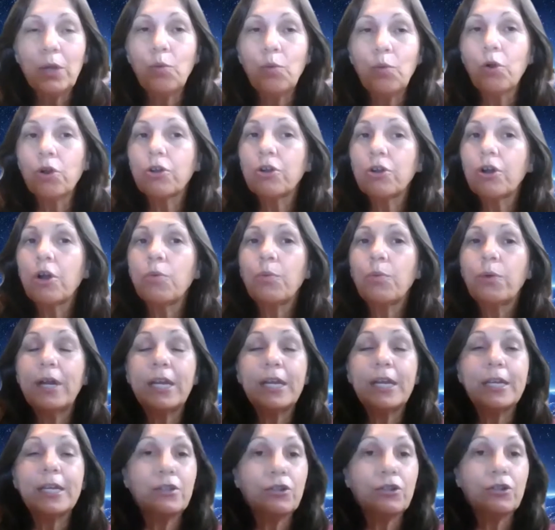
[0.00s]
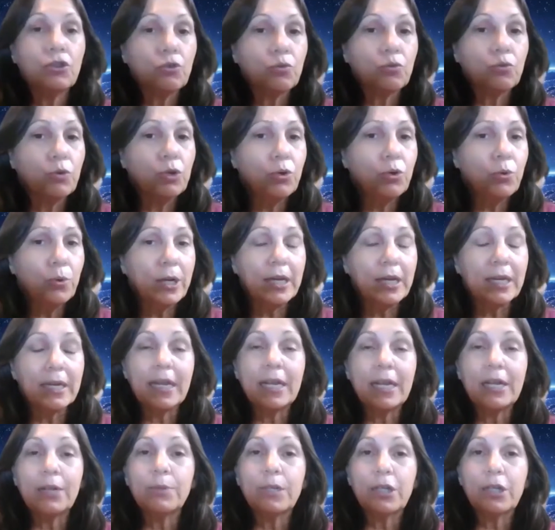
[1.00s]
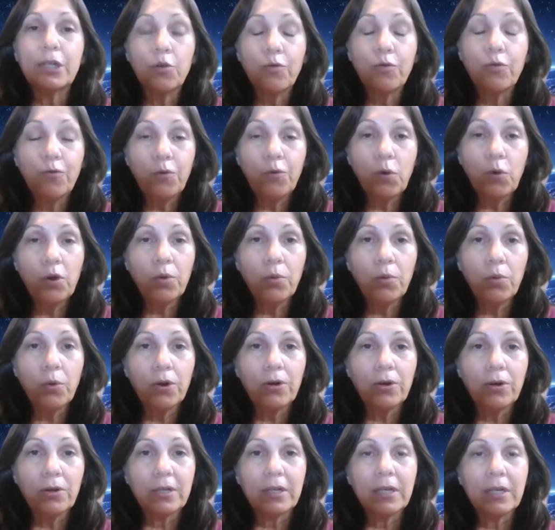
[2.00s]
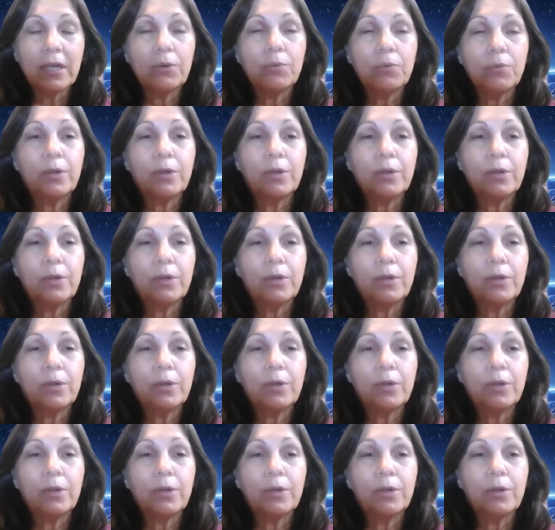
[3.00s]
we work our way through it and we go forward